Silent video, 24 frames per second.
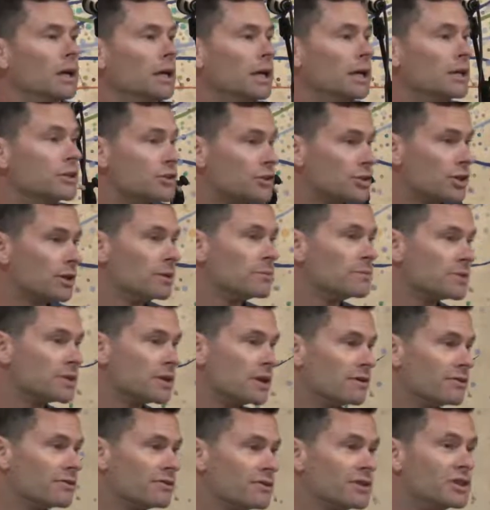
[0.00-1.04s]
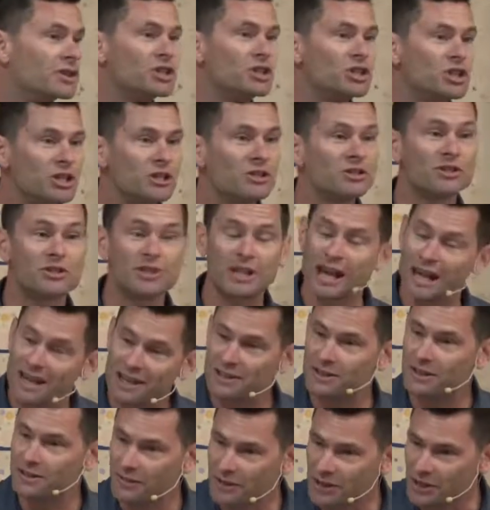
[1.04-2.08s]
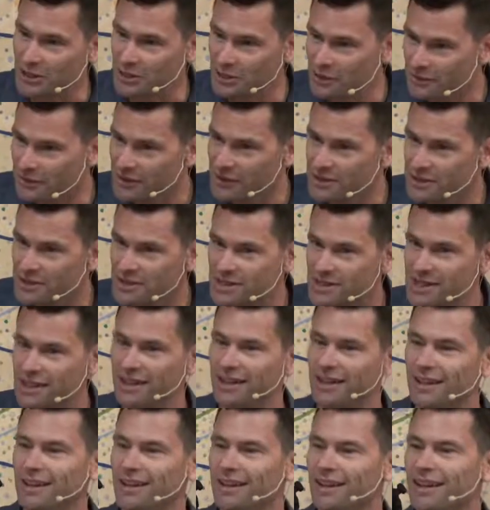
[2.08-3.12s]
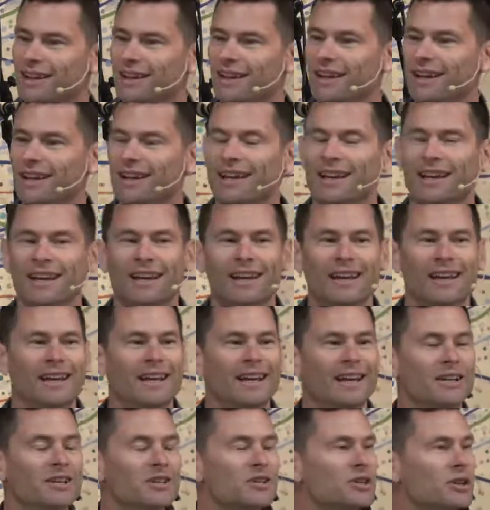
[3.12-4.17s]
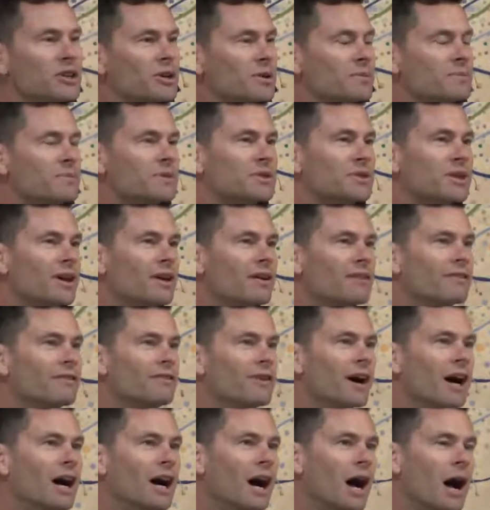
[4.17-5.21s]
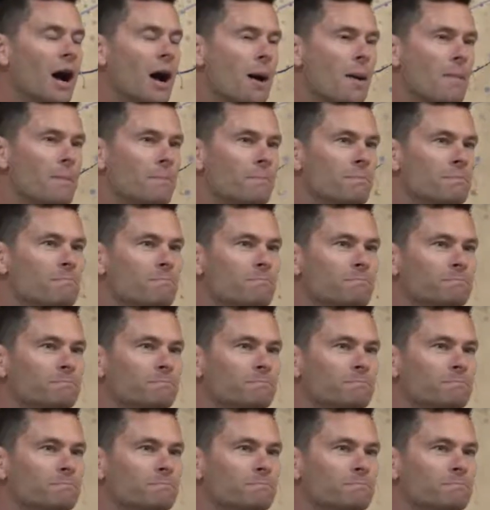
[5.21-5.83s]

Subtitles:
In terms of the sheer size of the universe, in terms of the